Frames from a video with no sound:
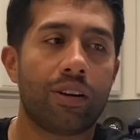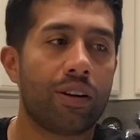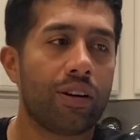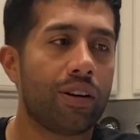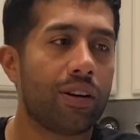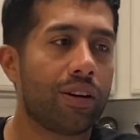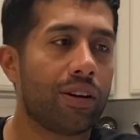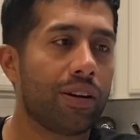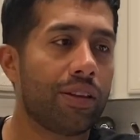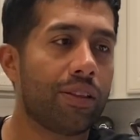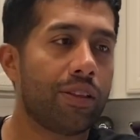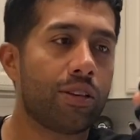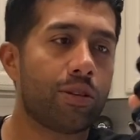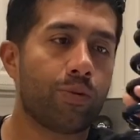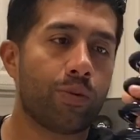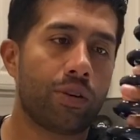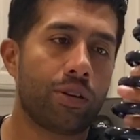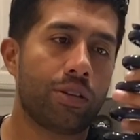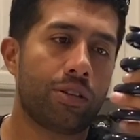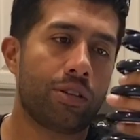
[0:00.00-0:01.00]
And this
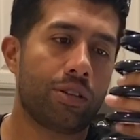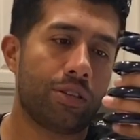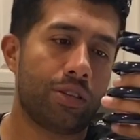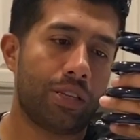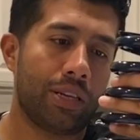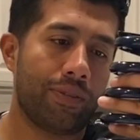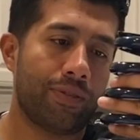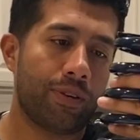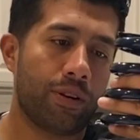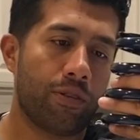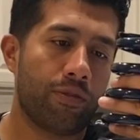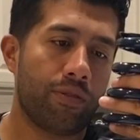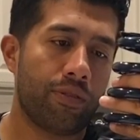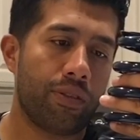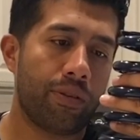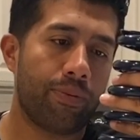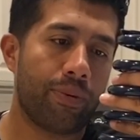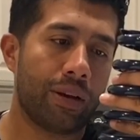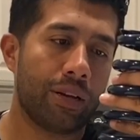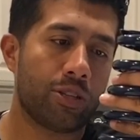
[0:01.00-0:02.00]
one is the
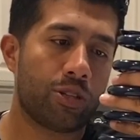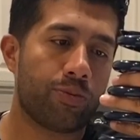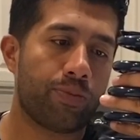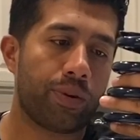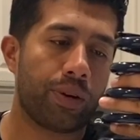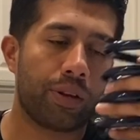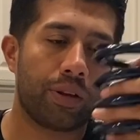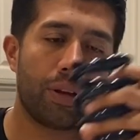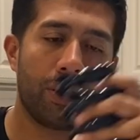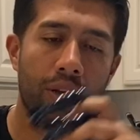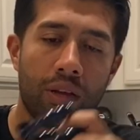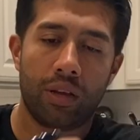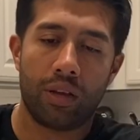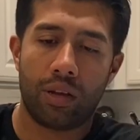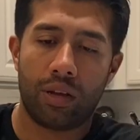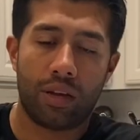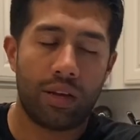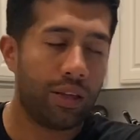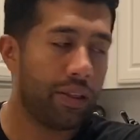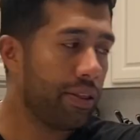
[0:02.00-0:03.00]
750-pound spring.
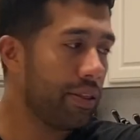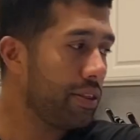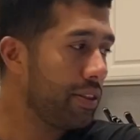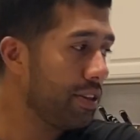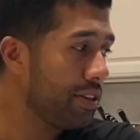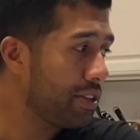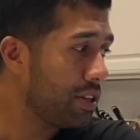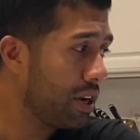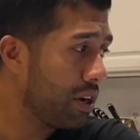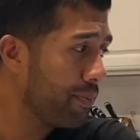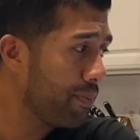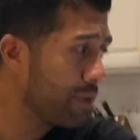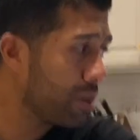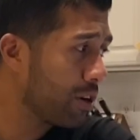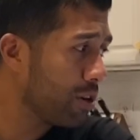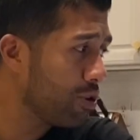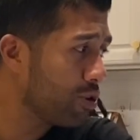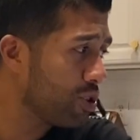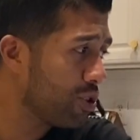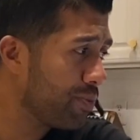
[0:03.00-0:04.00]
And these
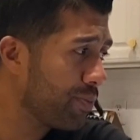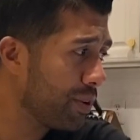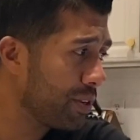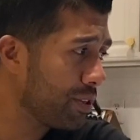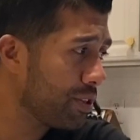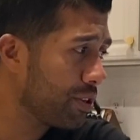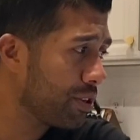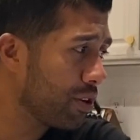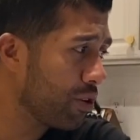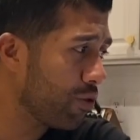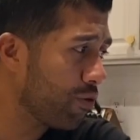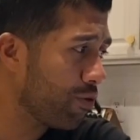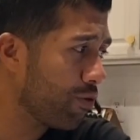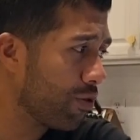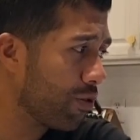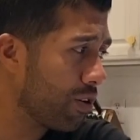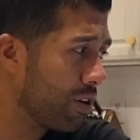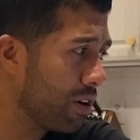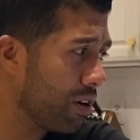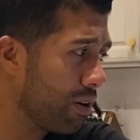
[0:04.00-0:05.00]
HyperCo springs go
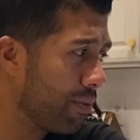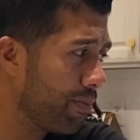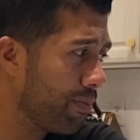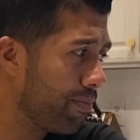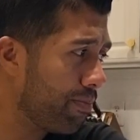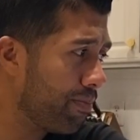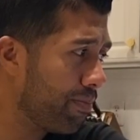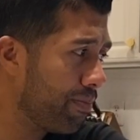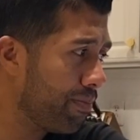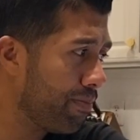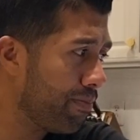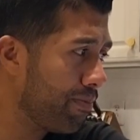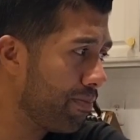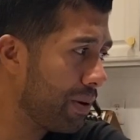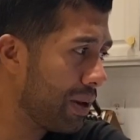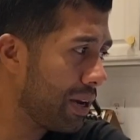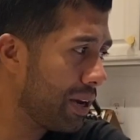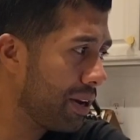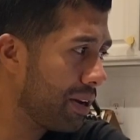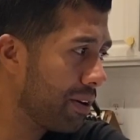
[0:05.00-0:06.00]
for
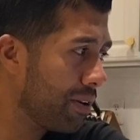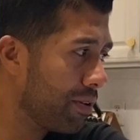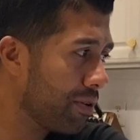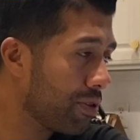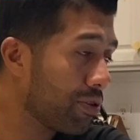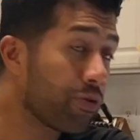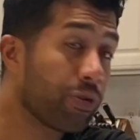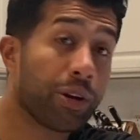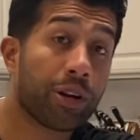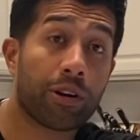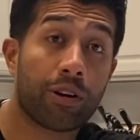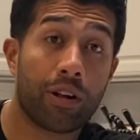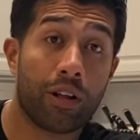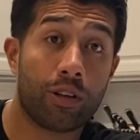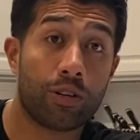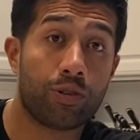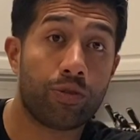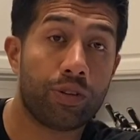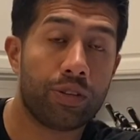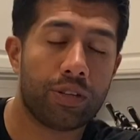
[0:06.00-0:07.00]
about
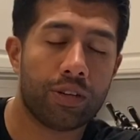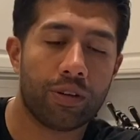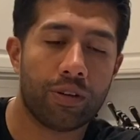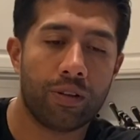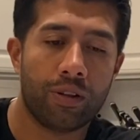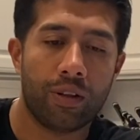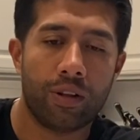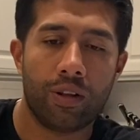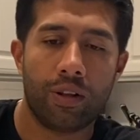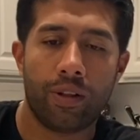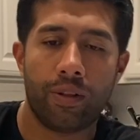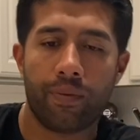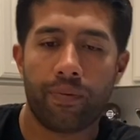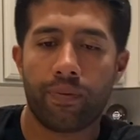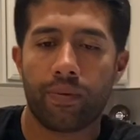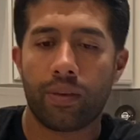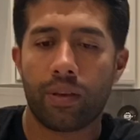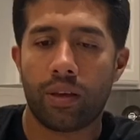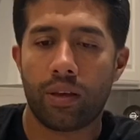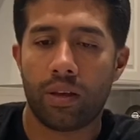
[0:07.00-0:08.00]
$300 retail.
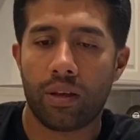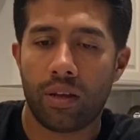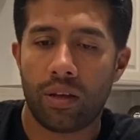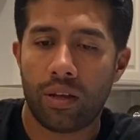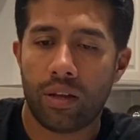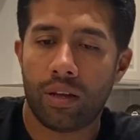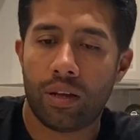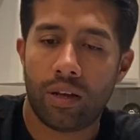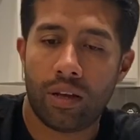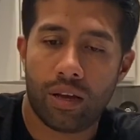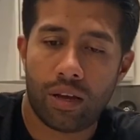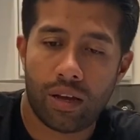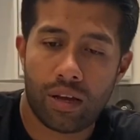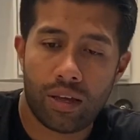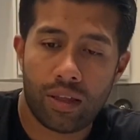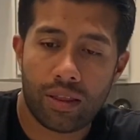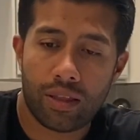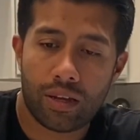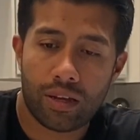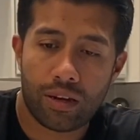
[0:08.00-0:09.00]

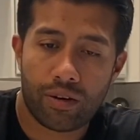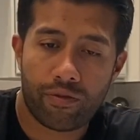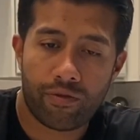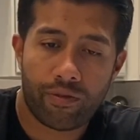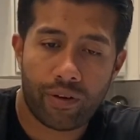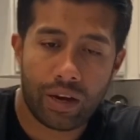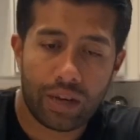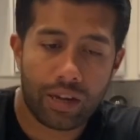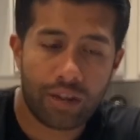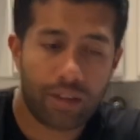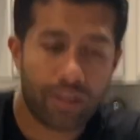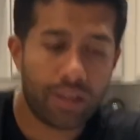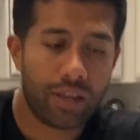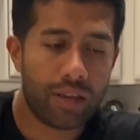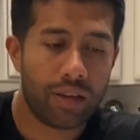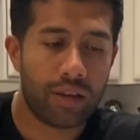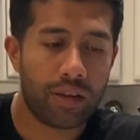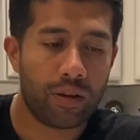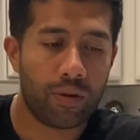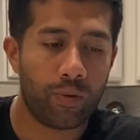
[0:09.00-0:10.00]
And then
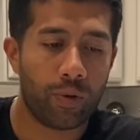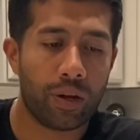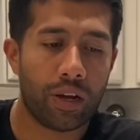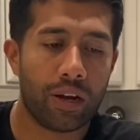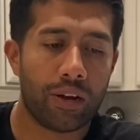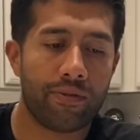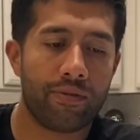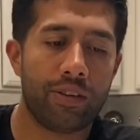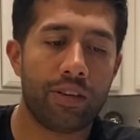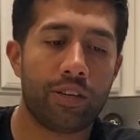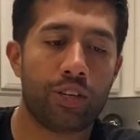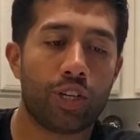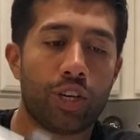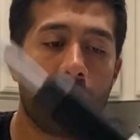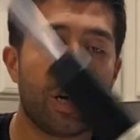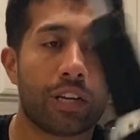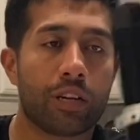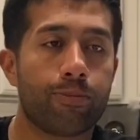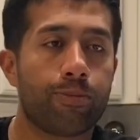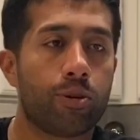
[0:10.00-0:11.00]
finally, we have the
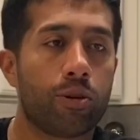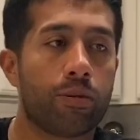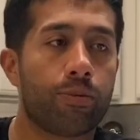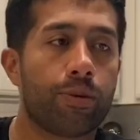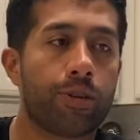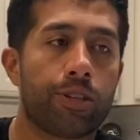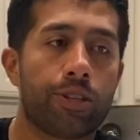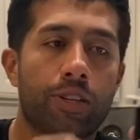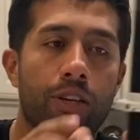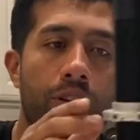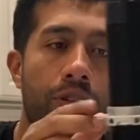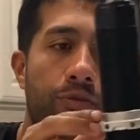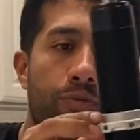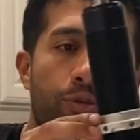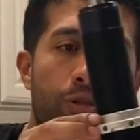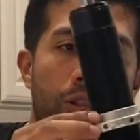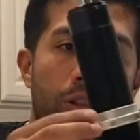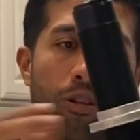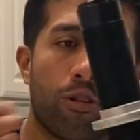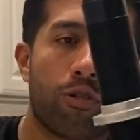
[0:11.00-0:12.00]
shock absorber itself
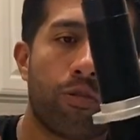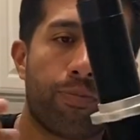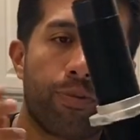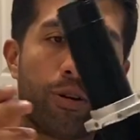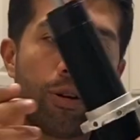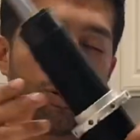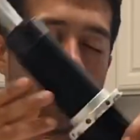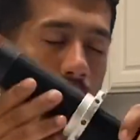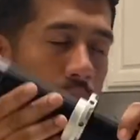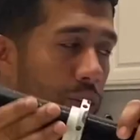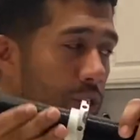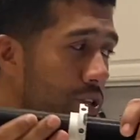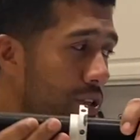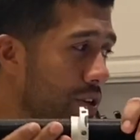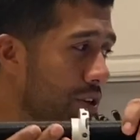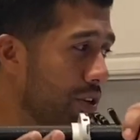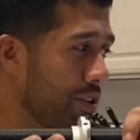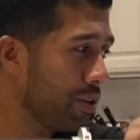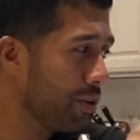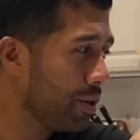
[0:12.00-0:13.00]
with the lower perch, which is
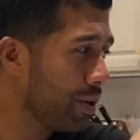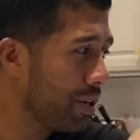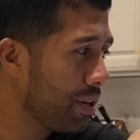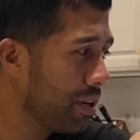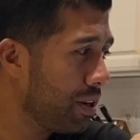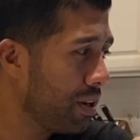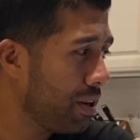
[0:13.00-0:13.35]
included.